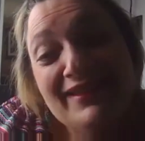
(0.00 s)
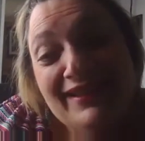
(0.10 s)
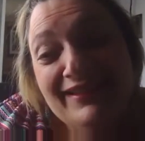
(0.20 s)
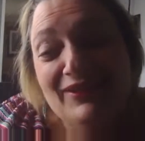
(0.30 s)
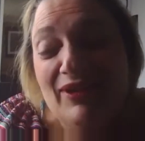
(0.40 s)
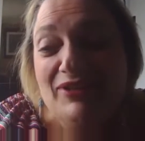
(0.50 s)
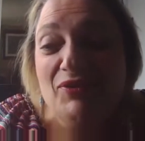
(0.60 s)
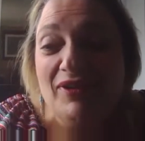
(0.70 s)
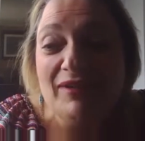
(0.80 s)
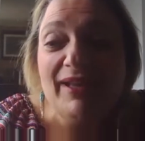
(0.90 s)
you know i
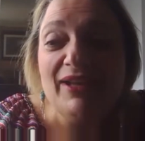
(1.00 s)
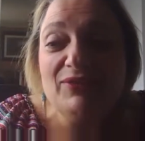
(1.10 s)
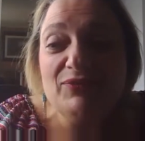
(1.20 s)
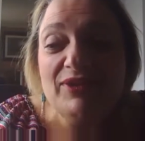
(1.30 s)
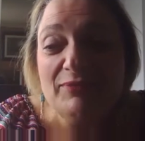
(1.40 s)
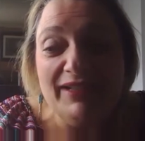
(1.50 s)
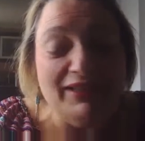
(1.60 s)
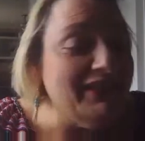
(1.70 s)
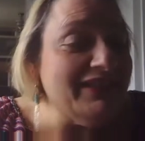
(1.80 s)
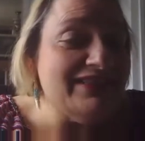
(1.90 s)
talk about with my
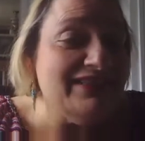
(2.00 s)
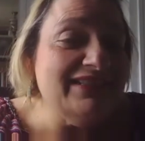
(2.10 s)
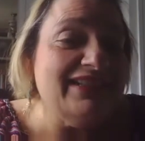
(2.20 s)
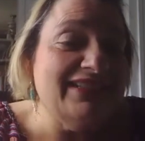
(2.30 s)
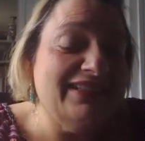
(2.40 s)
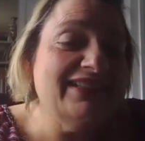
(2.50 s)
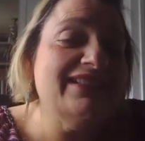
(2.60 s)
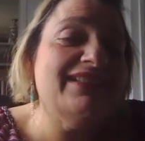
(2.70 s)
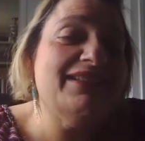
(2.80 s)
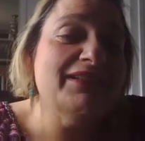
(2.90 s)
clients and i think
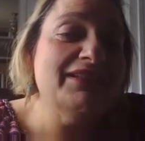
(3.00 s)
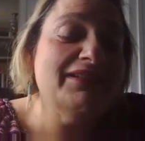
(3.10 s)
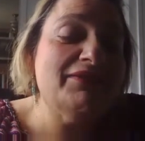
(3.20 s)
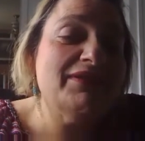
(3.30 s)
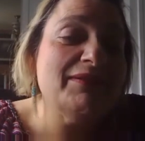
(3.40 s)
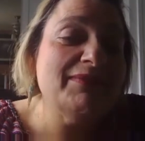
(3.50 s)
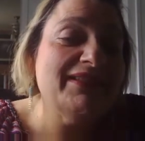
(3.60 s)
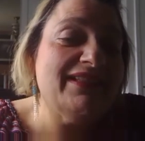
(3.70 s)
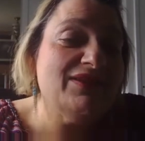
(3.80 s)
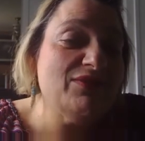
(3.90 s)
it's a you know something
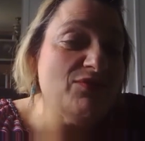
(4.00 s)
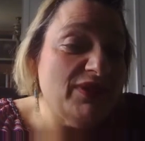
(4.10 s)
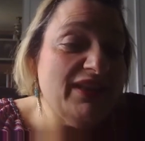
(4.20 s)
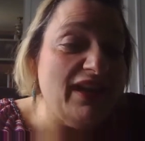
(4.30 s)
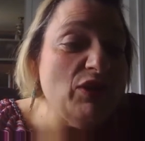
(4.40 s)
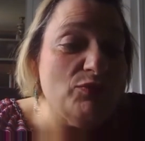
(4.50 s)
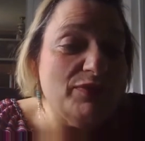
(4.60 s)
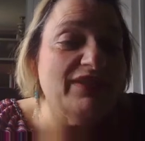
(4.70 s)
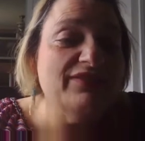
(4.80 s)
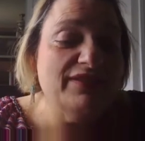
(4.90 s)
that's really
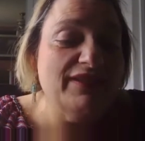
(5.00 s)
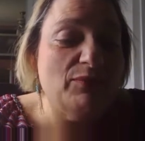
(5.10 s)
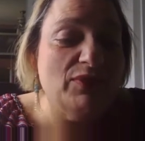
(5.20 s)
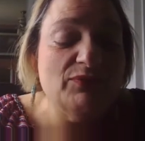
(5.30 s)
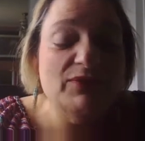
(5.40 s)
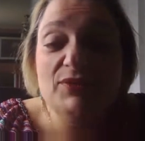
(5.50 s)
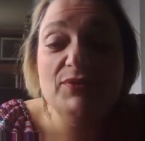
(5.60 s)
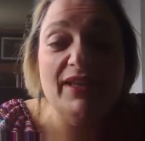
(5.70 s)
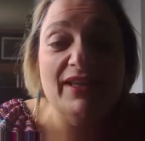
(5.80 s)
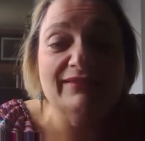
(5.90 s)
eye-opening for them when we do
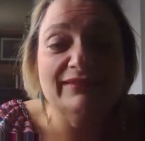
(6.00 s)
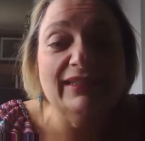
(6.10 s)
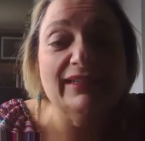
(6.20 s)
that yeah